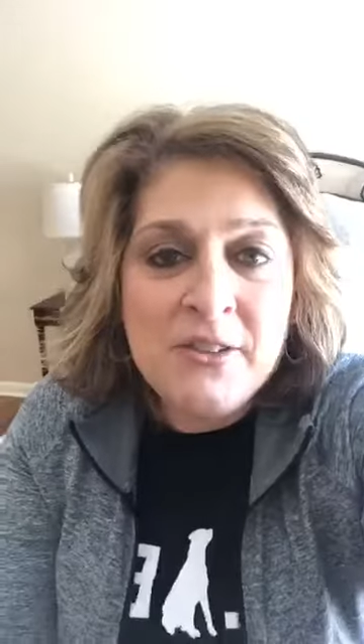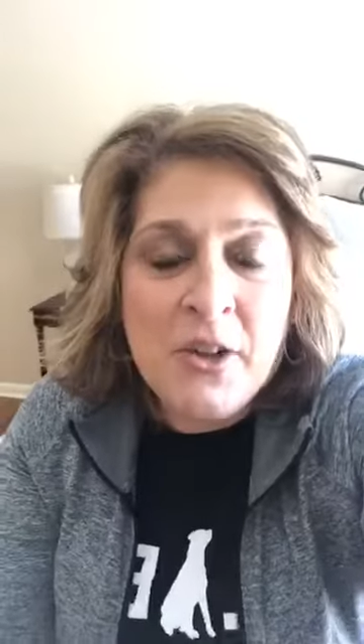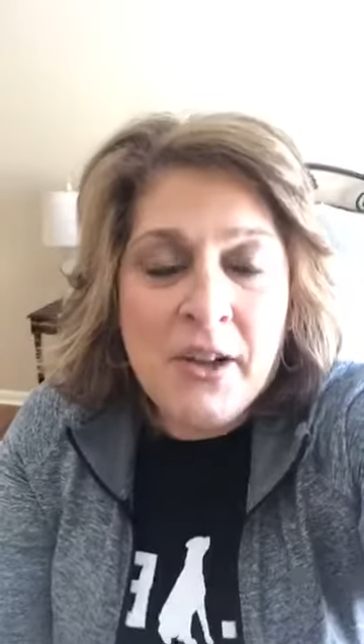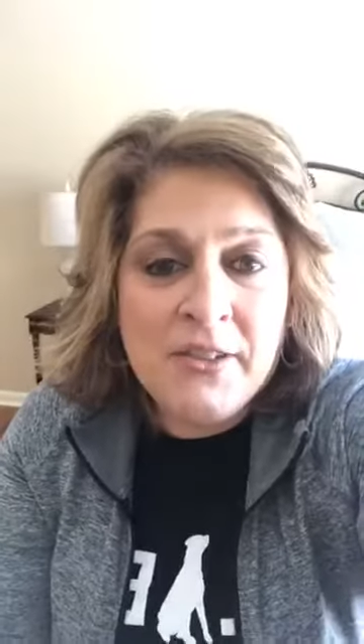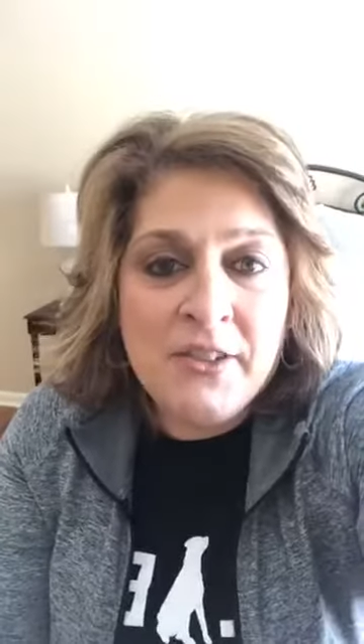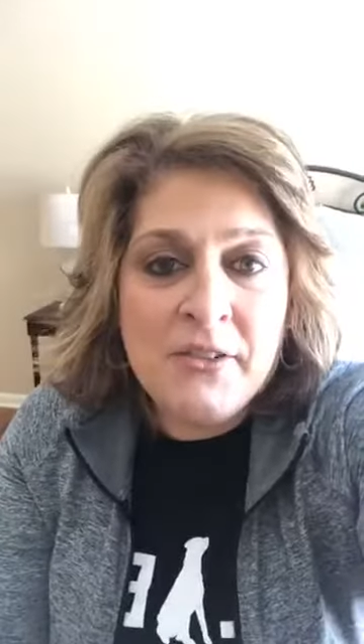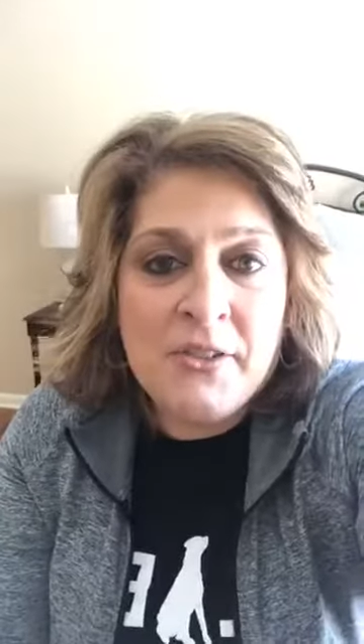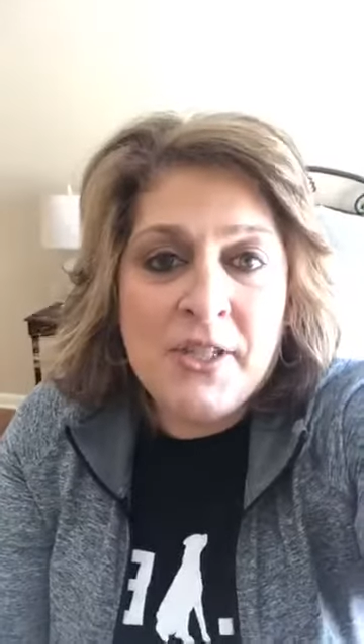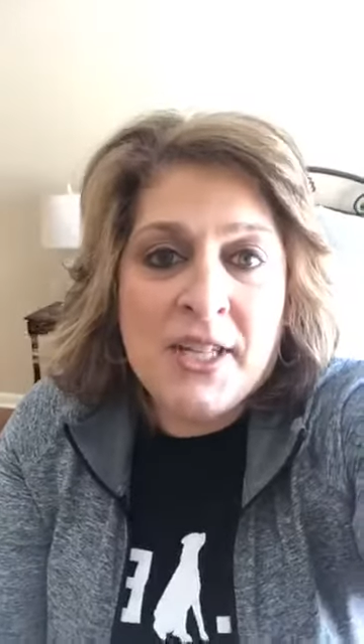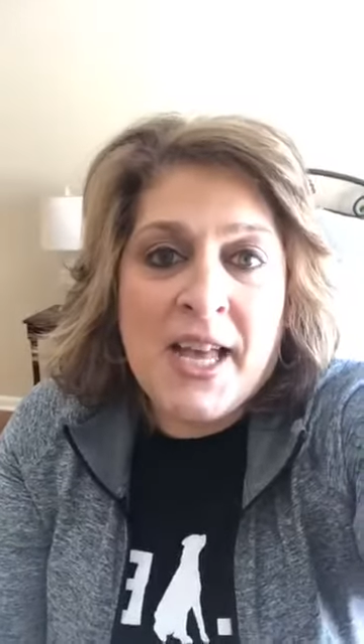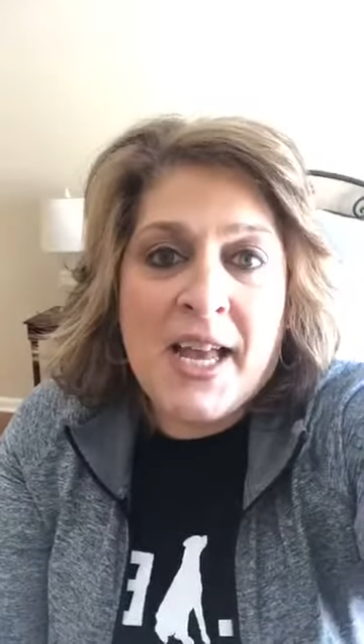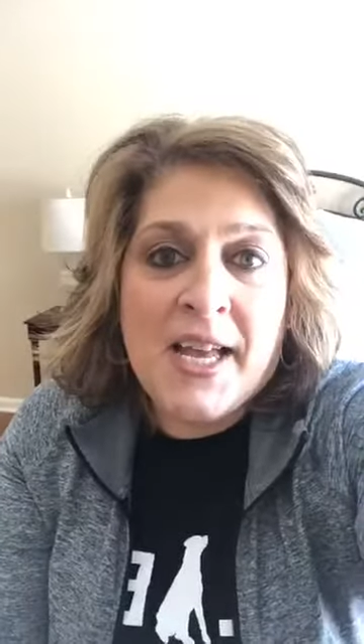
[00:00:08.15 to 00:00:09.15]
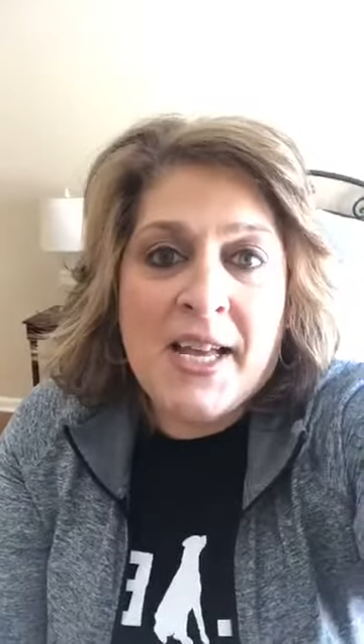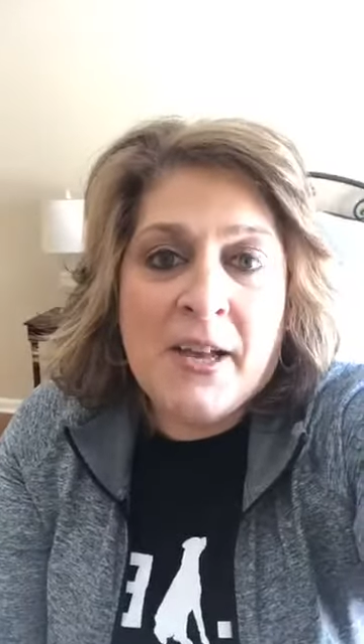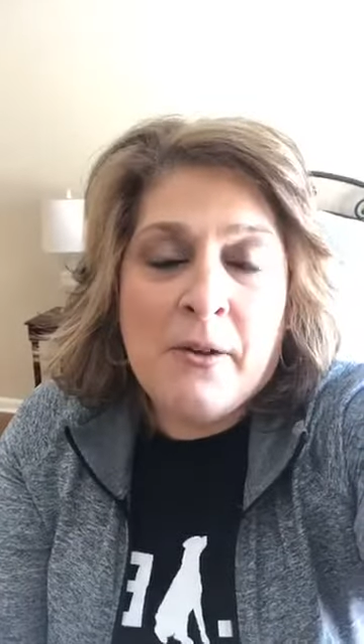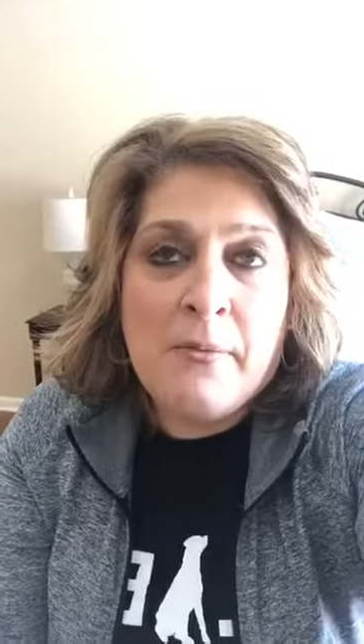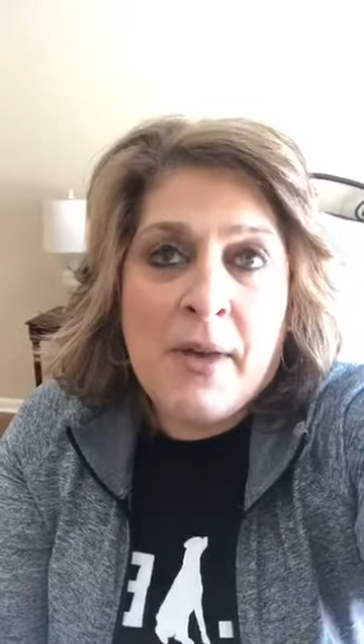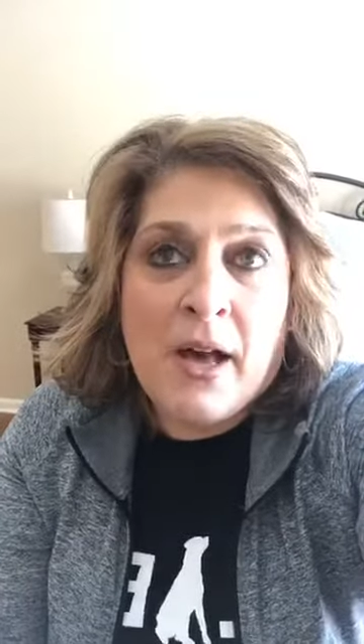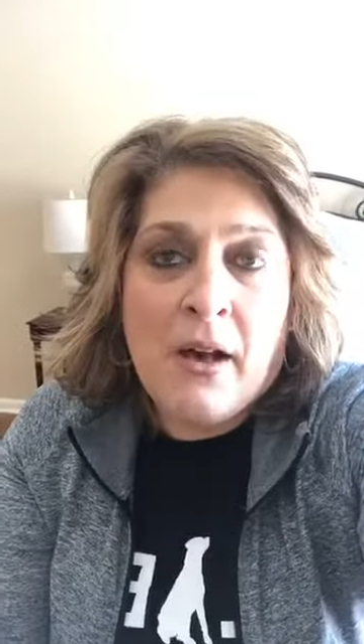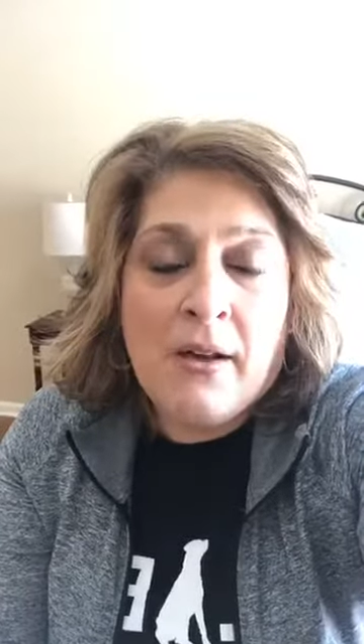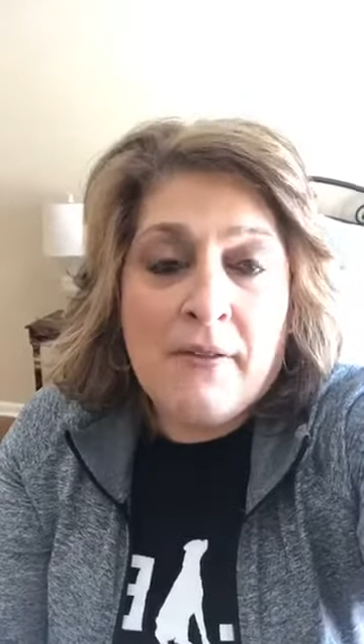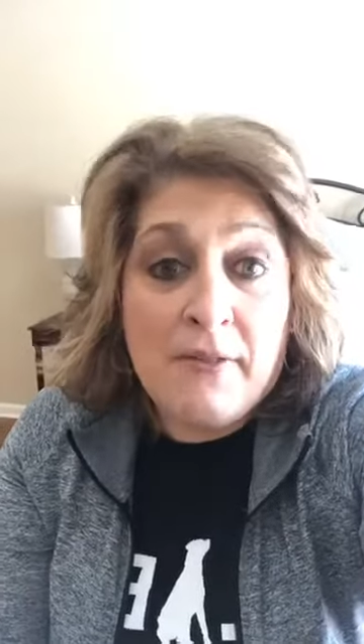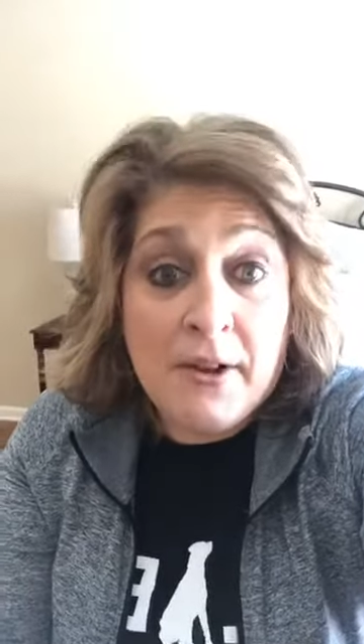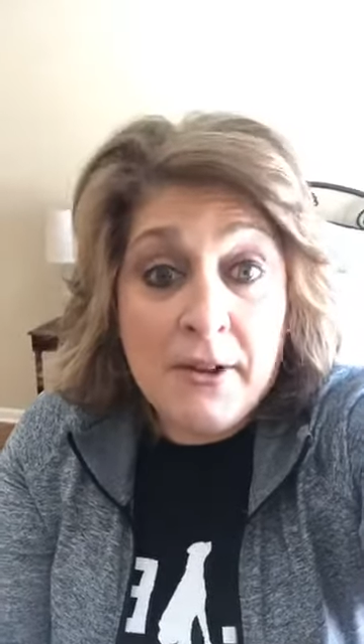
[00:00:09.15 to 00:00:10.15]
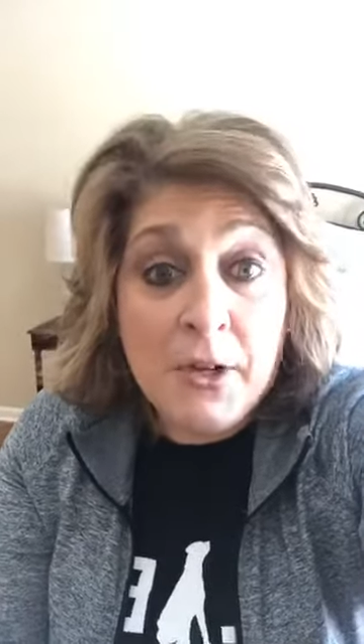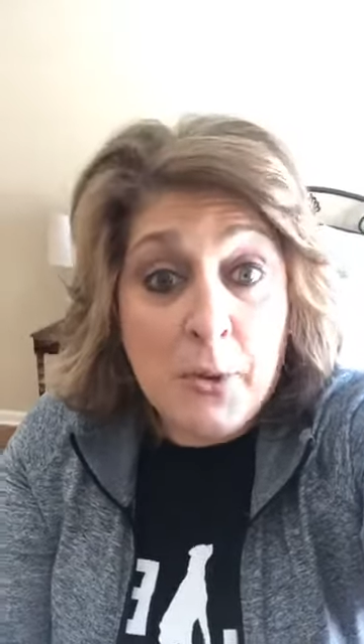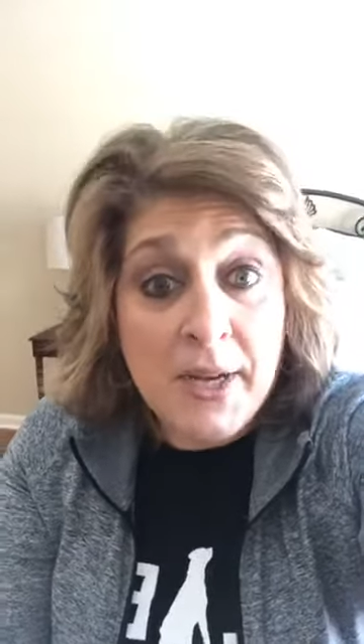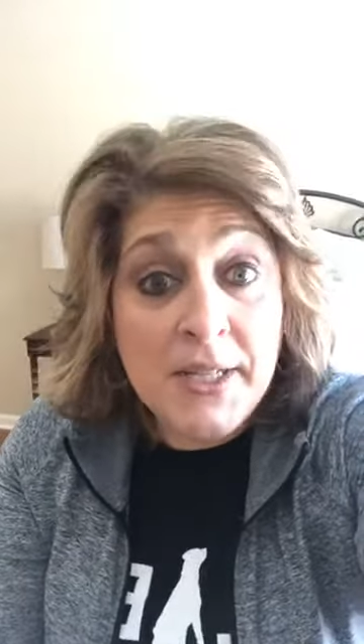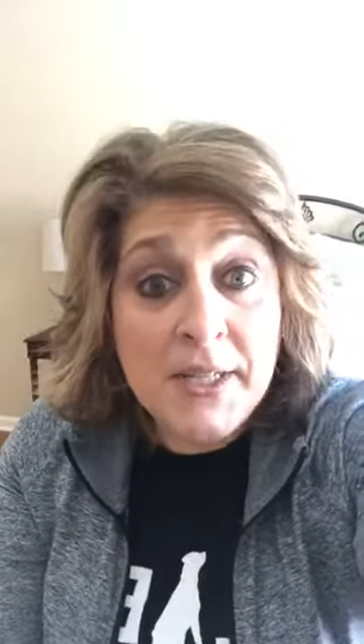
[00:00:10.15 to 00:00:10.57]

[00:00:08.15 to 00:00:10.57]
talk to you today about a very quick,